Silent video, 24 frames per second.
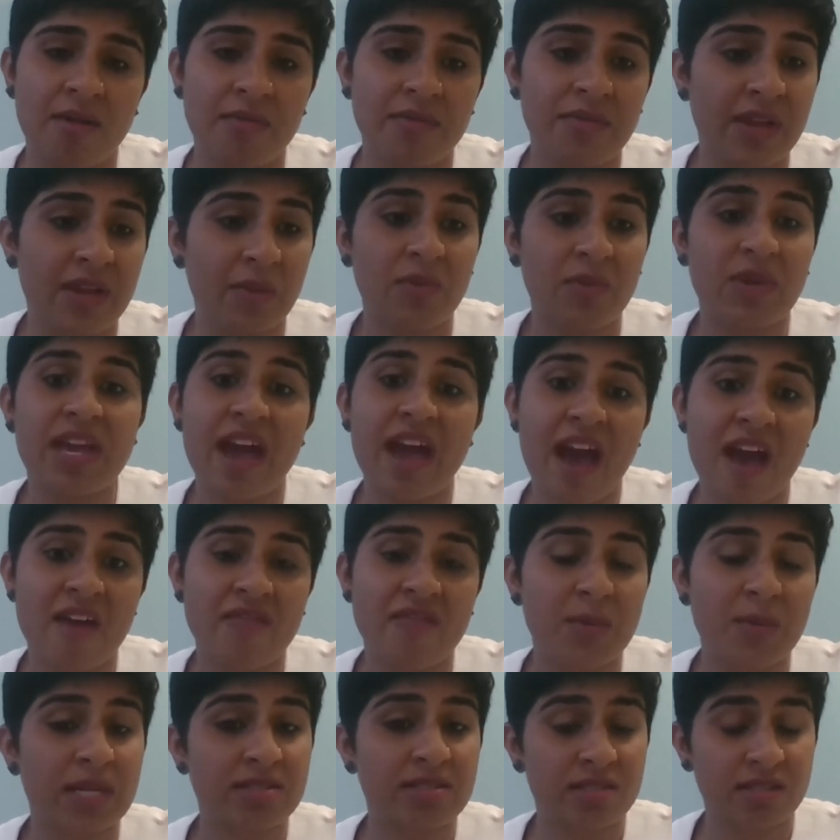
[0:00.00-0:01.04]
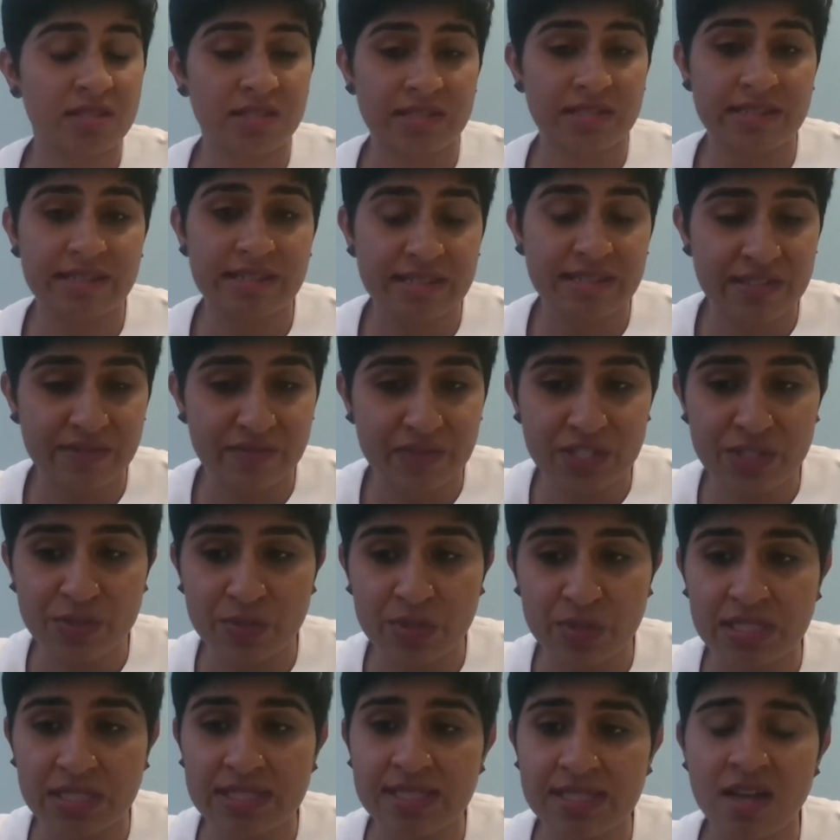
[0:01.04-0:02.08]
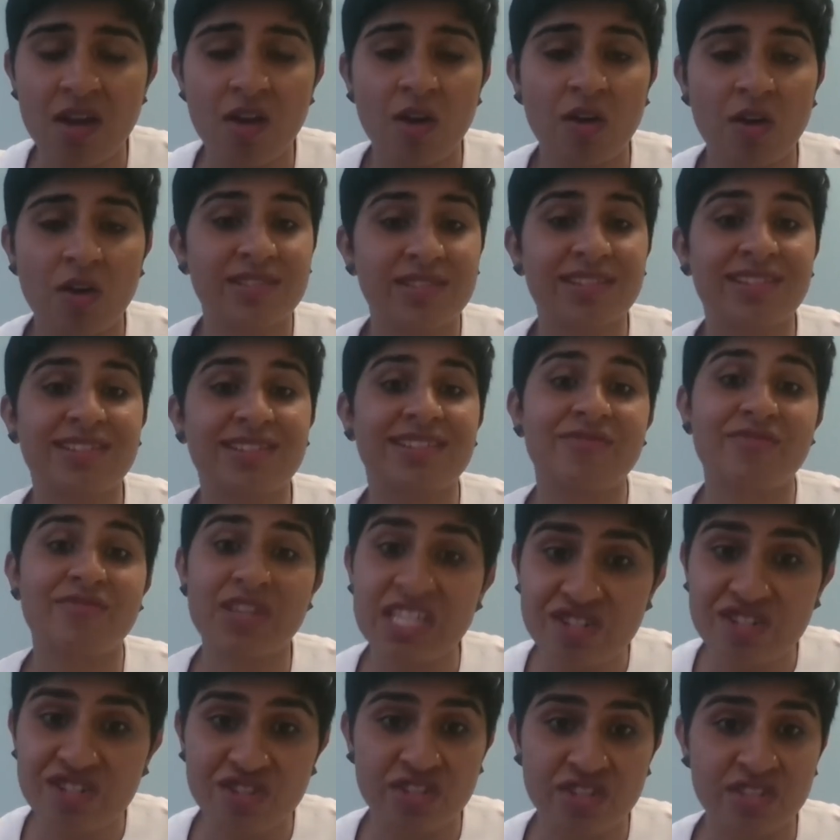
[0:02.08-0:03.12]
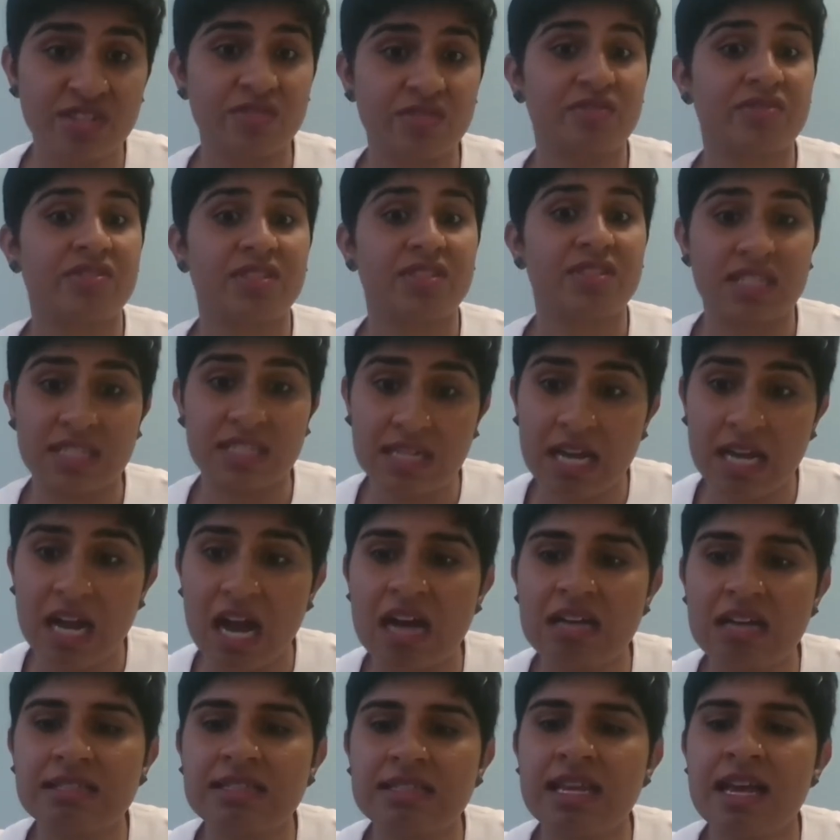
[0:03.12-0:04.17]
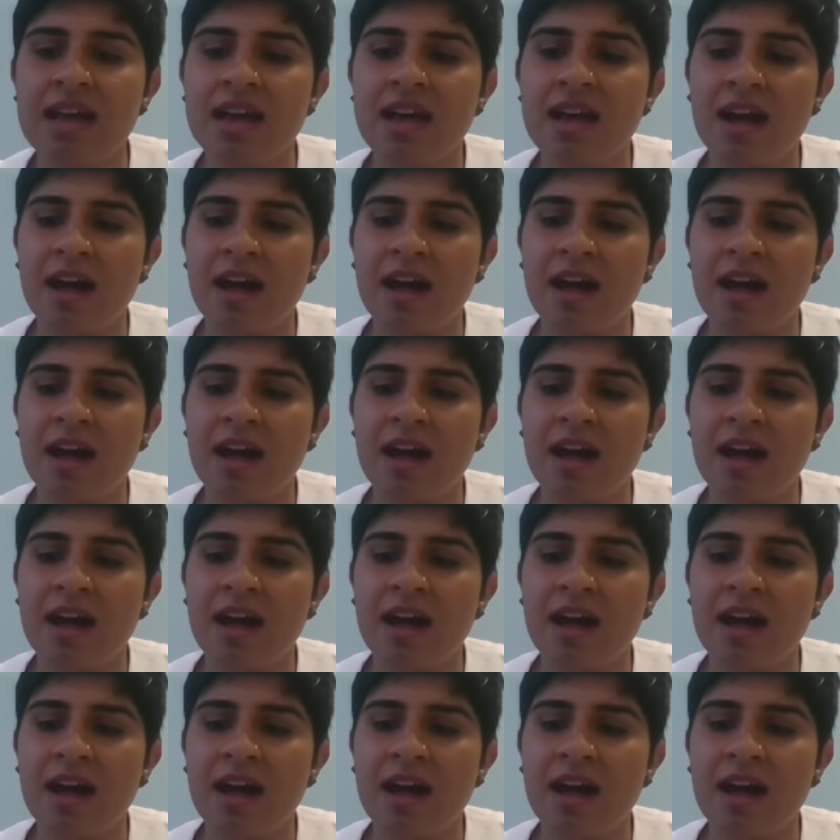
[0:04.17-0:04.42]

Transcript: that we have about certain individuals or certain religions or certain castes.